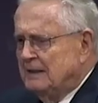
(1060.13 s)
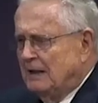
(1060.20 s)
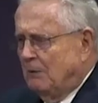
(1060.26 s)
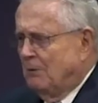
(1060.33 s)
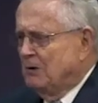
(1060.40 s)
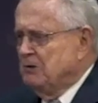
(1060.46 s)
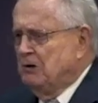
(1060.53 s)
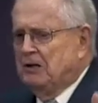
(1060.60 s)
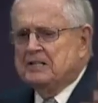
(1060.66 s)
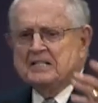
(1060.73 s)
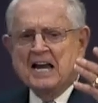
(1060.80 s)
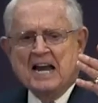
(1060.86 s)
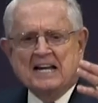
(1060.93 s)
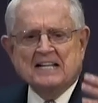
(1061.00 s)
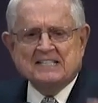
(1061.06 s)
I want you to
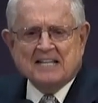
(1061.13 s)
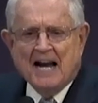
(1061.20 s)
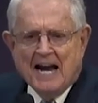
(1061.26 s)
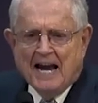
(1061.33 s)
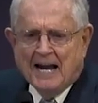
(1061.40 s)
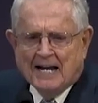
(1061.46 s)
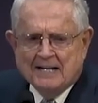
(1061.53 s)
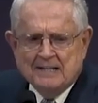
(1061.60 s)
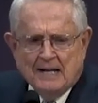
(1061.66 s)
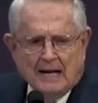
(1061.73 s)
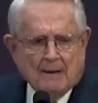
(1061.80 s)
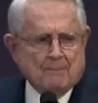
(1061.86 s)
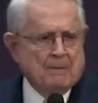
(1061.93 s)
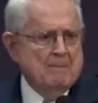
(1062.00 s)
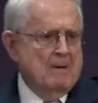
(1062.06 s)
take his hand,
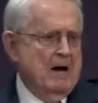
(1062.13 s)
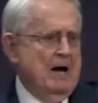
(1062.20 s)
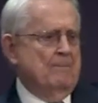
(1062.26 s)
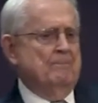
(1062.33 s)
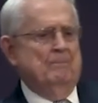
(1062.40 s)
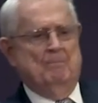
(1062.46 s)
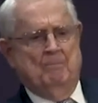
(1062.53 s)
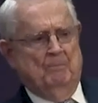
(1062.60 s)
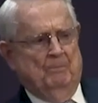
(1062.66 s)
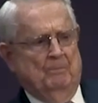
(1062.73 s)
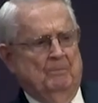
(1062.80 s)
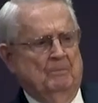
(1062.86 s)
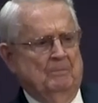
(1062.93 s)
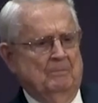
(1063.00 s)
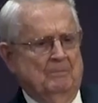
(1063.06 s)
help him up.
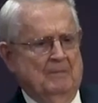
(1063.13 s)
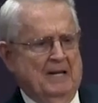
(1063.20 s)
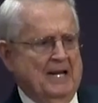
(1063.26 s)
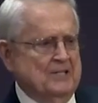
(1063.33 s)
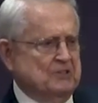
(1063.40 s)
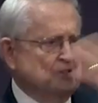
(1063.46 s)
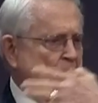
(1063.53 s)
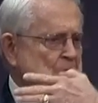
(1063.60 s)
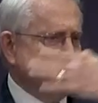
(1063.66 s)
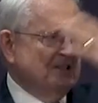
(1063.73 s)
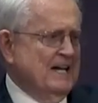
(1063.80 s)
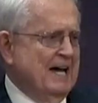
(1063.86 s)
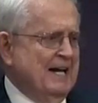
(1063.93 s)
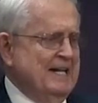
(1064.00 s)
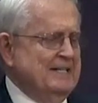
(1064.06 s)
He has no
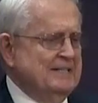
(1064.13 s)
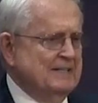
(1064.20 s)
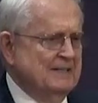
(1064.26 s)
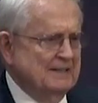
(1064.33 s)
sight.